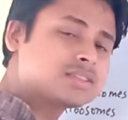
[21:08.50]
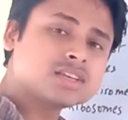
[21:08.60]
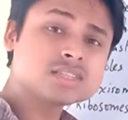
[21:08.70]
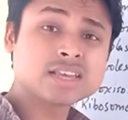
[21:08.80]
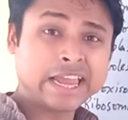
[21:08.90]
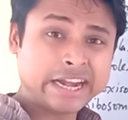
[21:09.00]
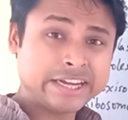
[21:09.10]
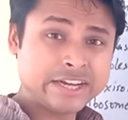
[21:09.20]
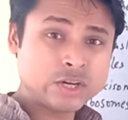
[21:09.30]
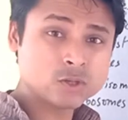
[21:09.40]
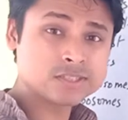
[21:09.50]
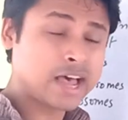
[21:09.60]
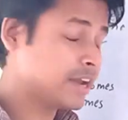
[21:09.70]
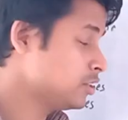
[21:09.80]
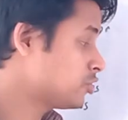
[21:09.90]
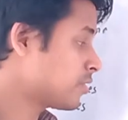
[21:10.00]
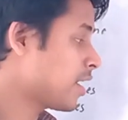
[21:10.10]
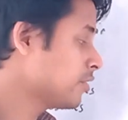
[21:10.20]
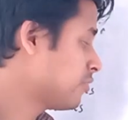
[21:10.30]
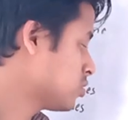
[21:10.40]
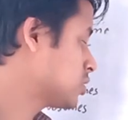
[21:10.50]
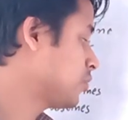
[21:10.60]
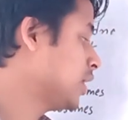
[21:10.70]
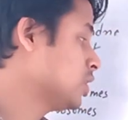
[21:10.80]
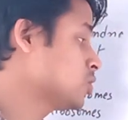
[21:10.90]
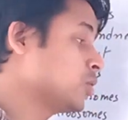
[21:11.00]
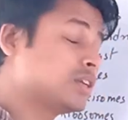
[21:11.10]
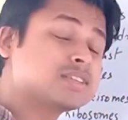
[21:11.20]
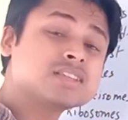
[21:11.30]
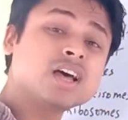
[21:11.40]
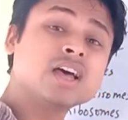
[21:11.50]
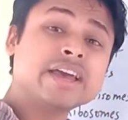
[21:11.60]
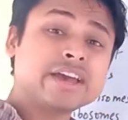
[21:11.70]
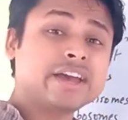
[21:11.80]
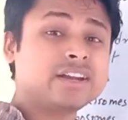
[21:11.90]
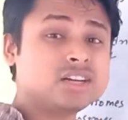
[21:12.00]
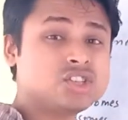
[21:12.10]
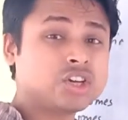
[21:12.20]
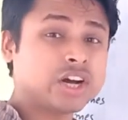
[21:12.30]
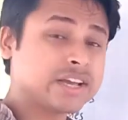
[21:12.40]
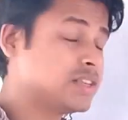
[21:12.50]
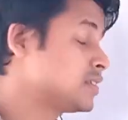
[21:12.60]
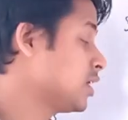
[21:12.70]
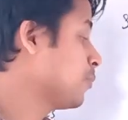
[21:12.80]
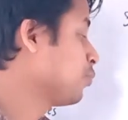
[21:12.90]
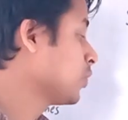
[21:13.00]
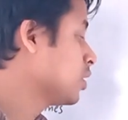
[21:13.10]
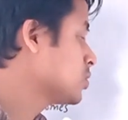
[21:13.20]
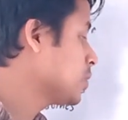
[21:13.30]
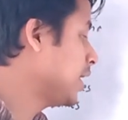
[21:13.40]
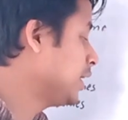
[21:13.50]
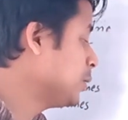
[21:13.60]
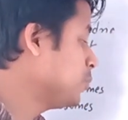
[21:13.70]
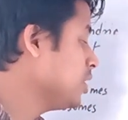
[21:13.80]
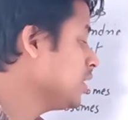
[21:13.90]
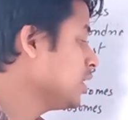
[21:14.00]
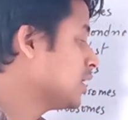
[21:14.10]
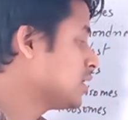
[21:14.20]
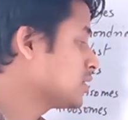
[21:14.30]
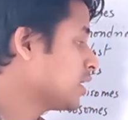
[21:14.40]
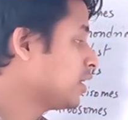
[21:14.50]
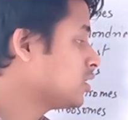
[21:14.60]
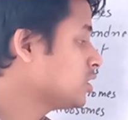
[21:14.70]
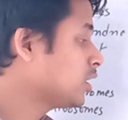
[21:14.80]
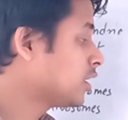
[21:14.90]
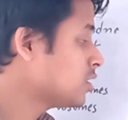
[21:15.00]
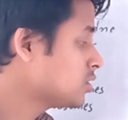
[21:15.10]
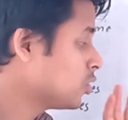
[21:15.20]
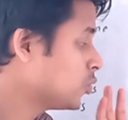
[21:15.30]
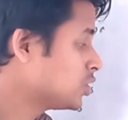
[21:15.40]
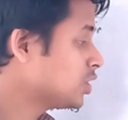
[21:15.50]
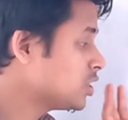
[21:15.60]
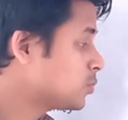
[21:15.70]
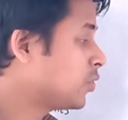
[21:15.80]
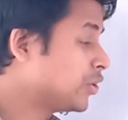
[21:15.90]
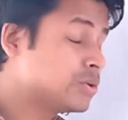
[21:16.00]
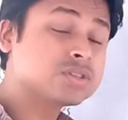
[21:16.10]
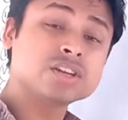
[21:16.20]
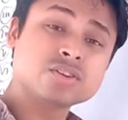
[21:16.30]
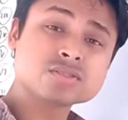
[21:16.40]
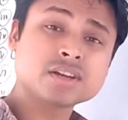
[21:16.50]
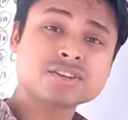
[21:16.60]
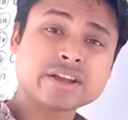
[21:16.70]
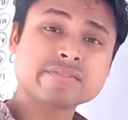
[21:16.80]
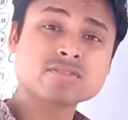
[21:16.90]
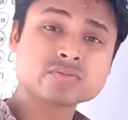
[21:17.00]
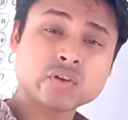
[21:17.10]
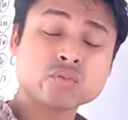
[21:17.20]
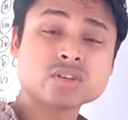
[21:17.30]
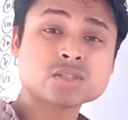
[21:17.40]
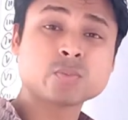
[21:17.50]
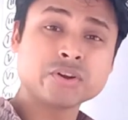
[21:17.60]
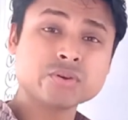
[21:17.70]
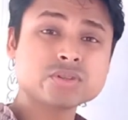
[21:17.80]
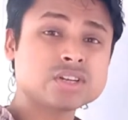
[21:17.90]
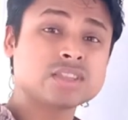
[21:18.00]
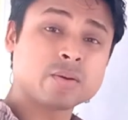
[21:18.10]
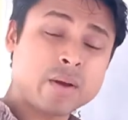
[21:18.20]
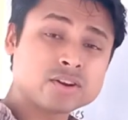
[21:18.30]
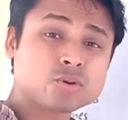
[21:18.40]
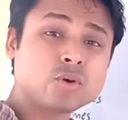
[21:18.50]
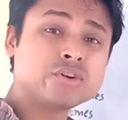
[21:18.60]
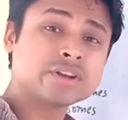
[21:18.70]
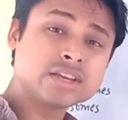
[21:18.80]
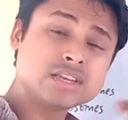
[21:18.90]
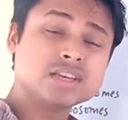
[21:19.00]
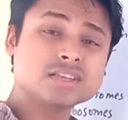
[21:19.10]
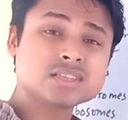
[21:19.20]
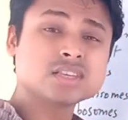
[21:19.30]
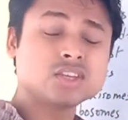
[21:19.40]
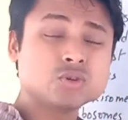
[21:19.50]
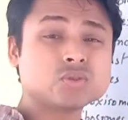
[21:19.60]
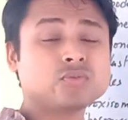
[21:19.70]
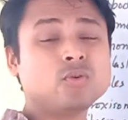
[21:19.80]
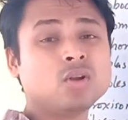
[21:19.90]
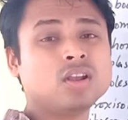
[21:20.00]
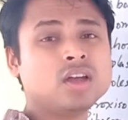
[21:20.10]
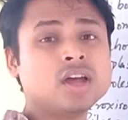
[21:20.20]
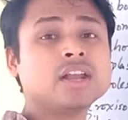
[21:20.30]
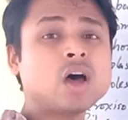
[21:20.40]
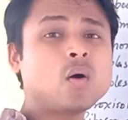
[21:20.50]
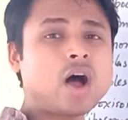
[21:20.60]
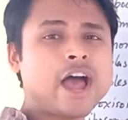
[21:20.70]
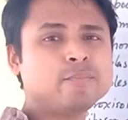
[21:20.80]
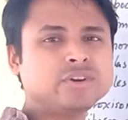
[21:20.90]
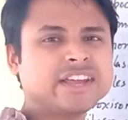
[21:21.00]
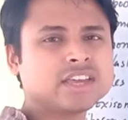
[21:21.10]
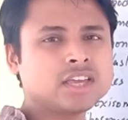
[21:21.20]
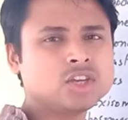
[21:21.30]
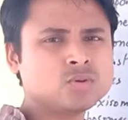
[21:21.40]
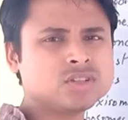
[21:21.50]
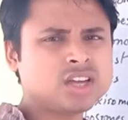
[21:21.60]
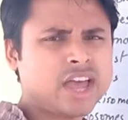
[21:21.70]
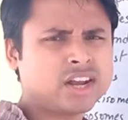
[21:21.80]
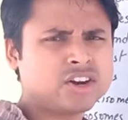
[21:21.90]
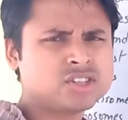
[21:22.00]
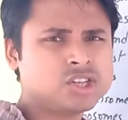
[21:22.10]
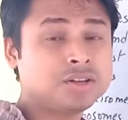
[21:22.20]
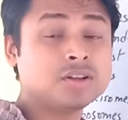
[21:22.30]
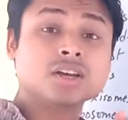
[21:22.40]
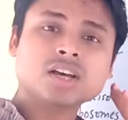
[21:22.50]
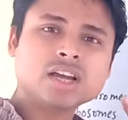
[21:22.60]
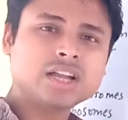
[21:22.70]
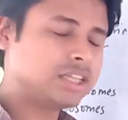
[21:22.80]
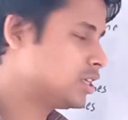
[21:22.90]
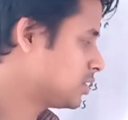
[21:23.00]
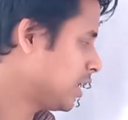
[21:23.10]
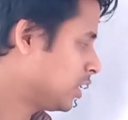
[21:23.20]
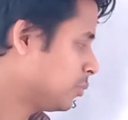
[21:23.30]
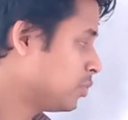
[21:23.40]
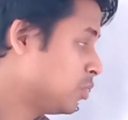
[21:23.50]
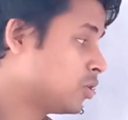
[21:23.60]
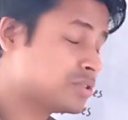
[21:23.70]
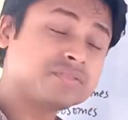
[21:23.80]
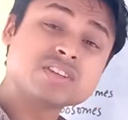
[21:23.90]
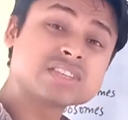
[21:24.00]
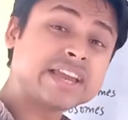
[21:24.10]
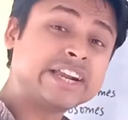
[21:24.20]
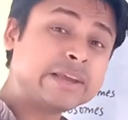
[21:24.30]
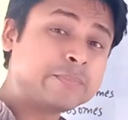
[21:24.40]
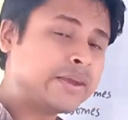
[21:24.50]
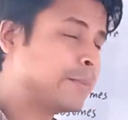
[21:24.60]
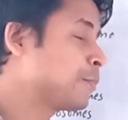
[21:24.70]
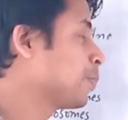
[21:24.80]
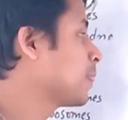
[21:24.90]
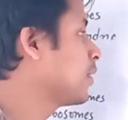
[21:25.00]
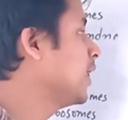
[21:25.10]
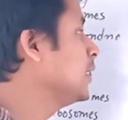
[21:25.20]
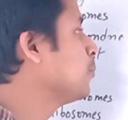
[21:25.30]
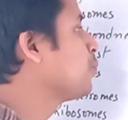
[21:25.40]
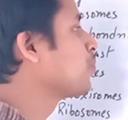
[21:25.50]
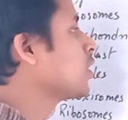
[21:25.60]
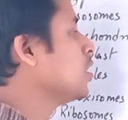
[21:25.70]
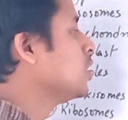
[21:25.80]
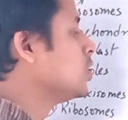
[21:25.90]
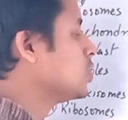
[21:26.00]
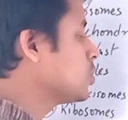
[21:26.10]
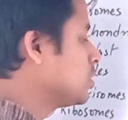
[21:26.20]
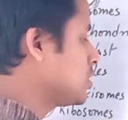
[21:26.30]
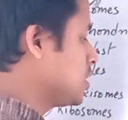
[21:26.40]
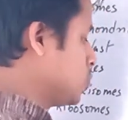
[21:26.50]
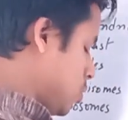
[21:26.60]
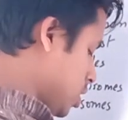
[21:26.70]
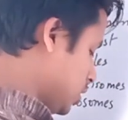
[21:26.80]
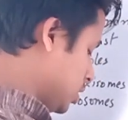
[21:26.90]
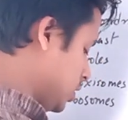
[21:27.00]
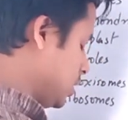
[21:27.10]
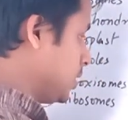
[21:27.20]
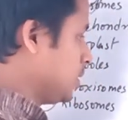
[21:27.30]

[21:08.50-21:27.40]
What is this? Adenosine triphosphate. So it is the energy currency. So ATP is the energy currency which is produced, adenosine triphosphate, which is produced in the mitochondria is useful. Now I am using energy, this ATP, because of this ATP. Right? So this is what